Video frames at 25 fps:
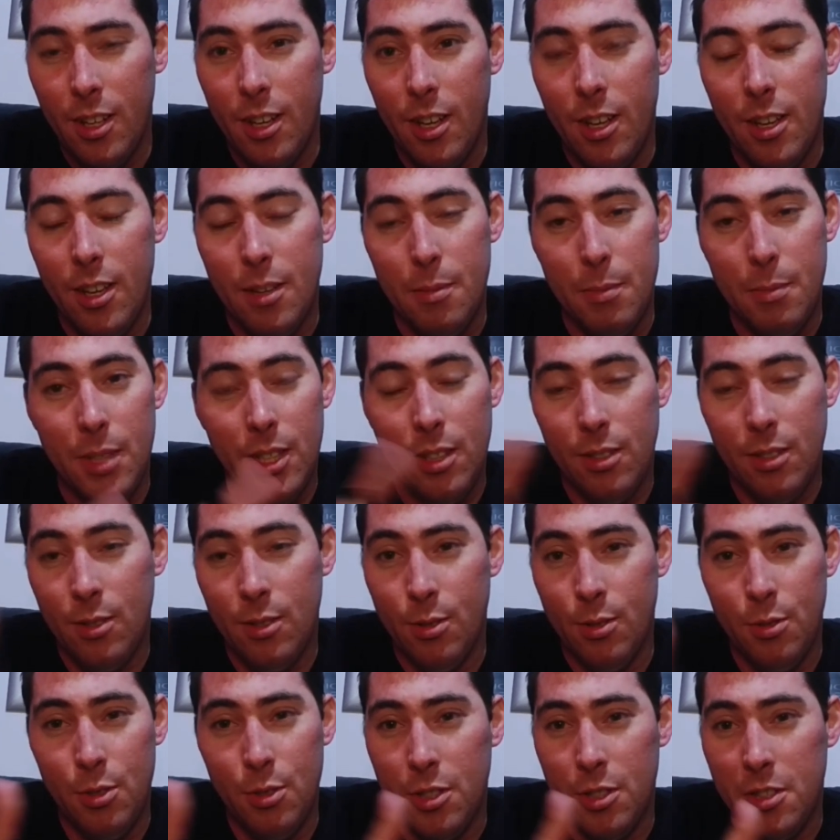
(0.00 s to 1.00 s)
Um, it
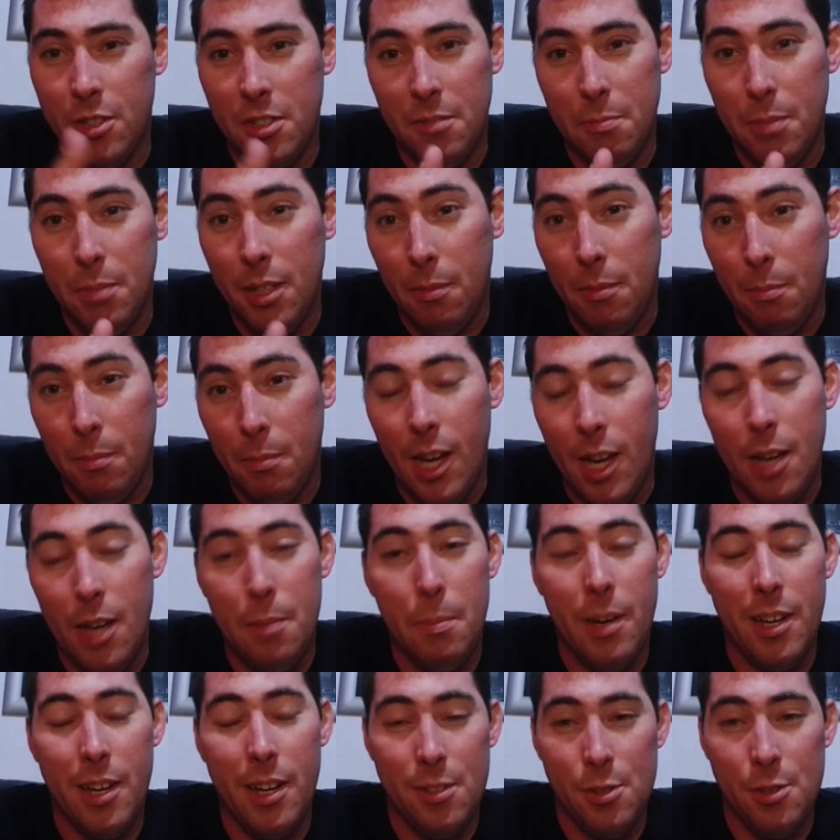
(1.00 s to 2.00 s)
could just have been my
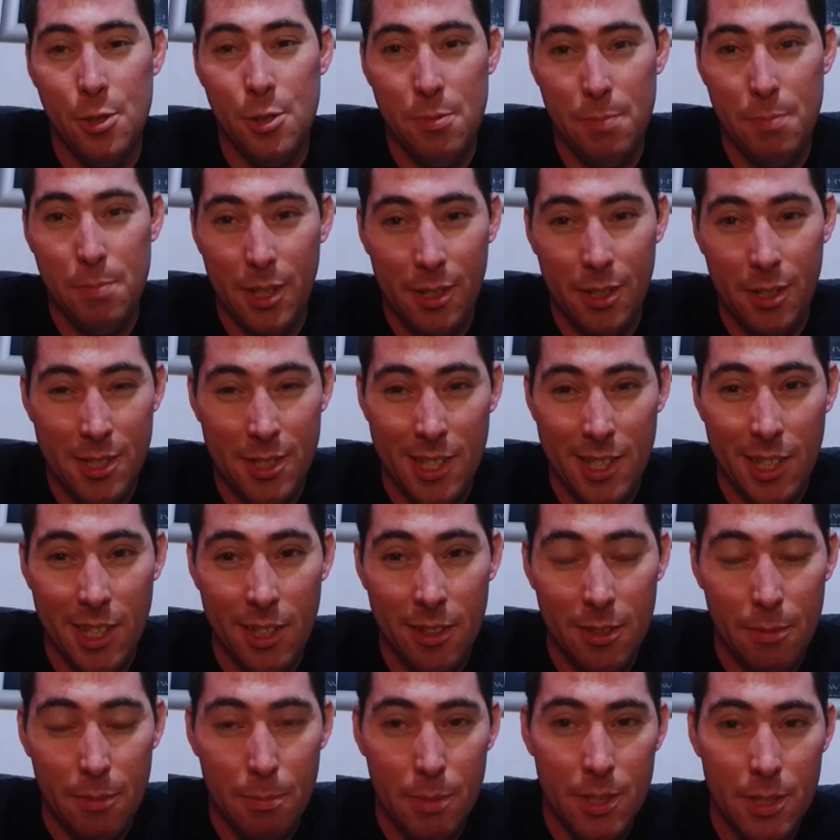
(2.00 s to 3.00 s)
batch because I
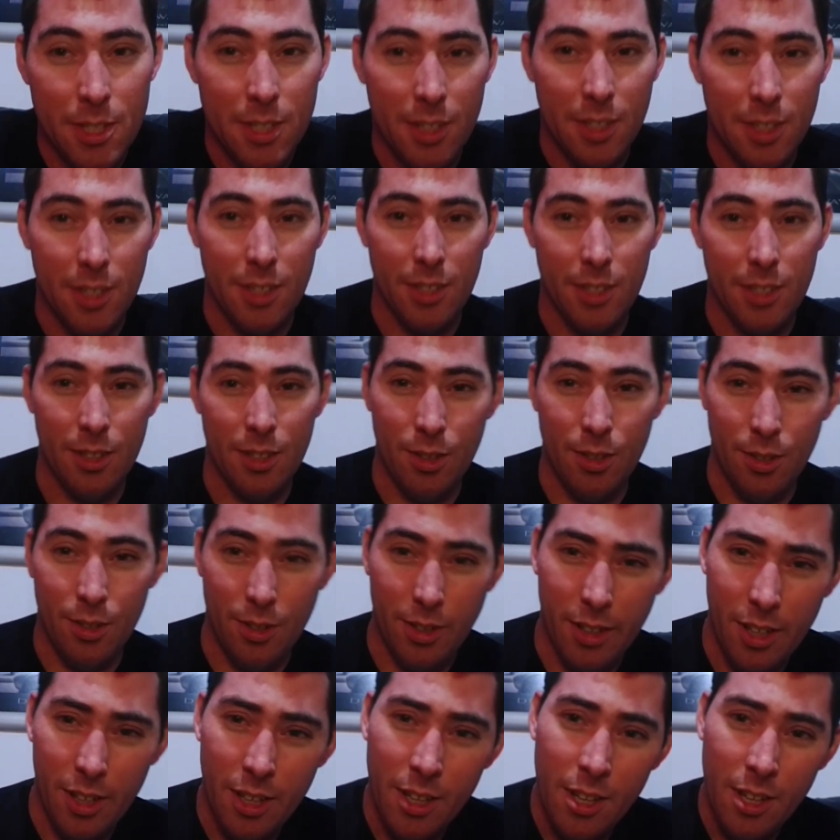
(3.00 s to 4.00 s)
had a particular
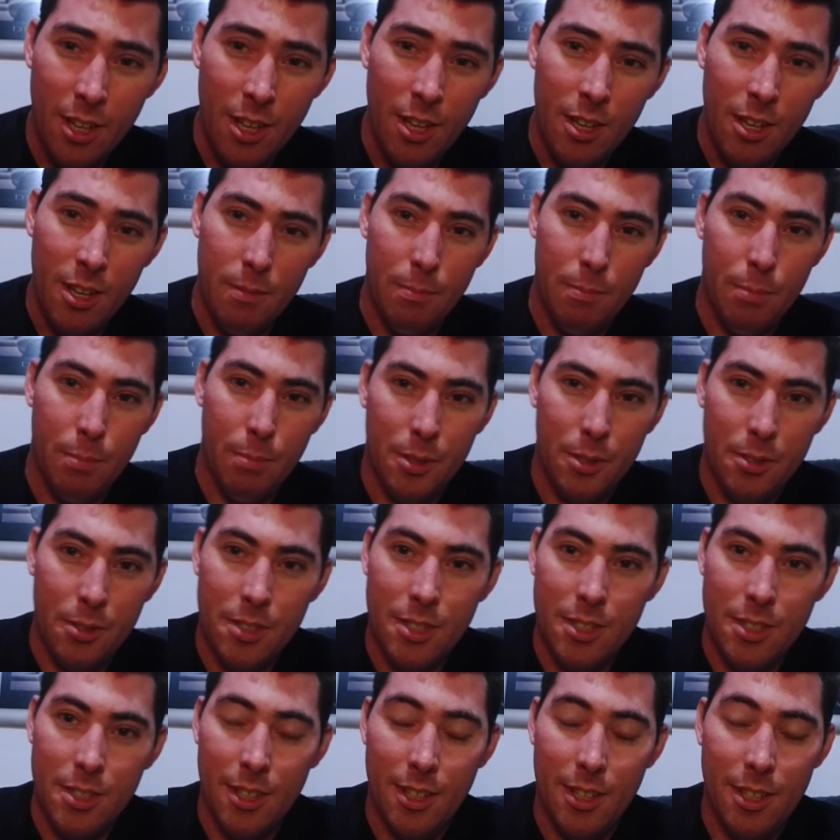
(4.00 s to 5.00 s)
colour,
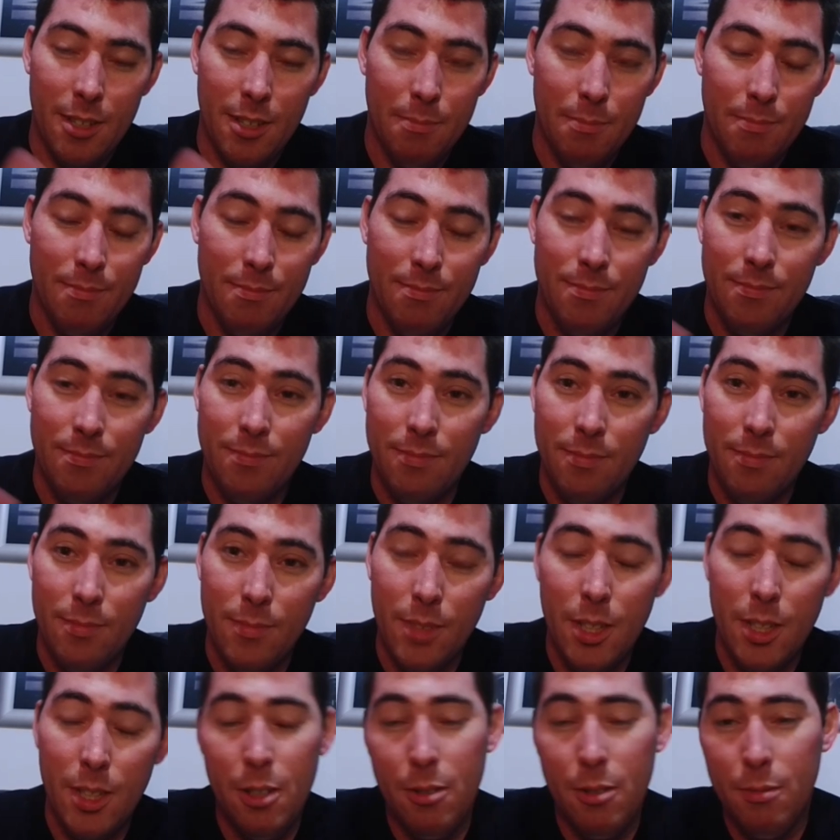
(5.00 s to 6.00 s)
but um,
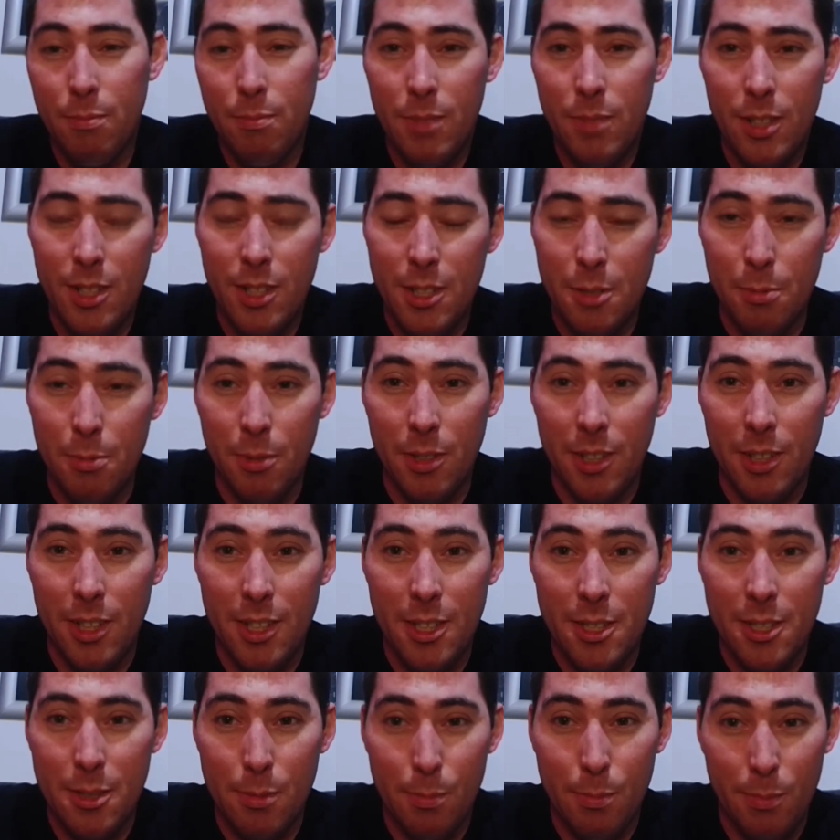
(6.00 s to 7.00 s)
you know, it is what it
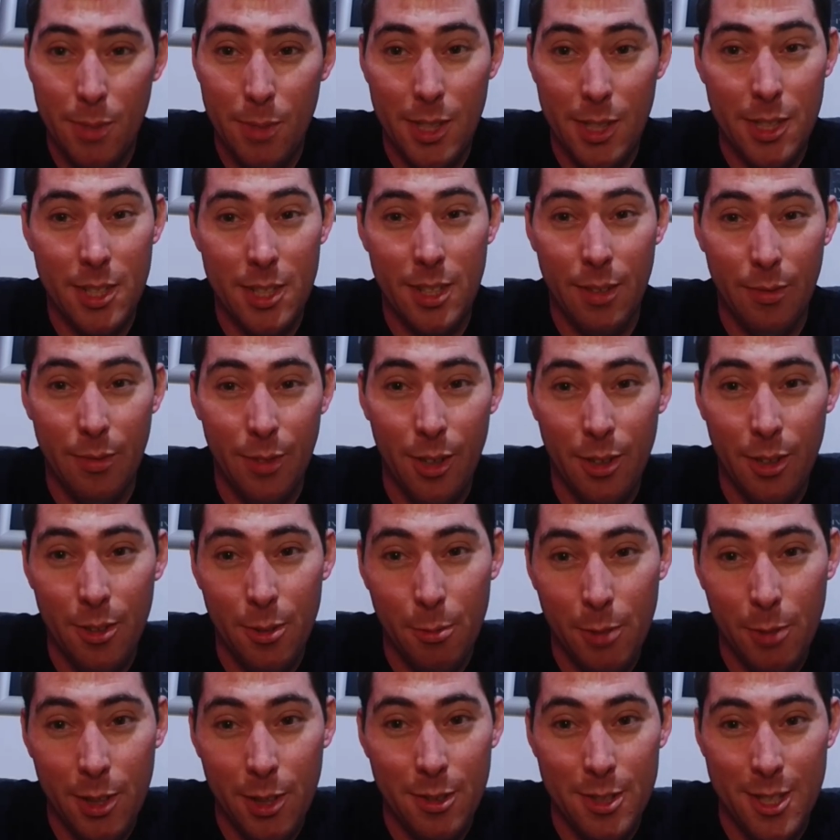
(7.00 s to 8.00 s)
is. At least I've got the
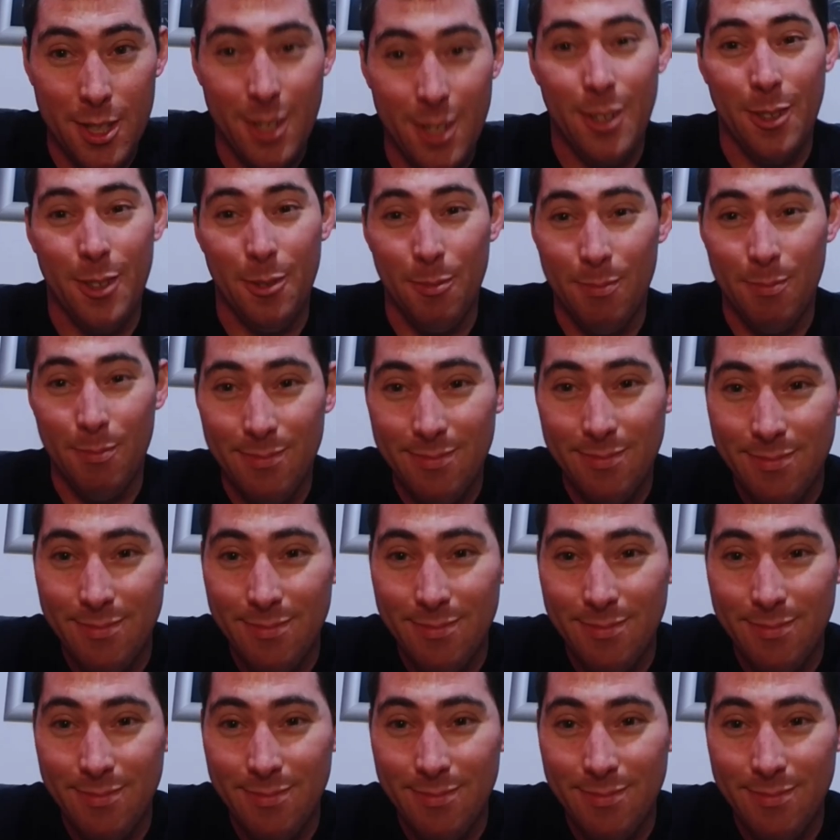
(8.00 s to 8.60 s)
wheels on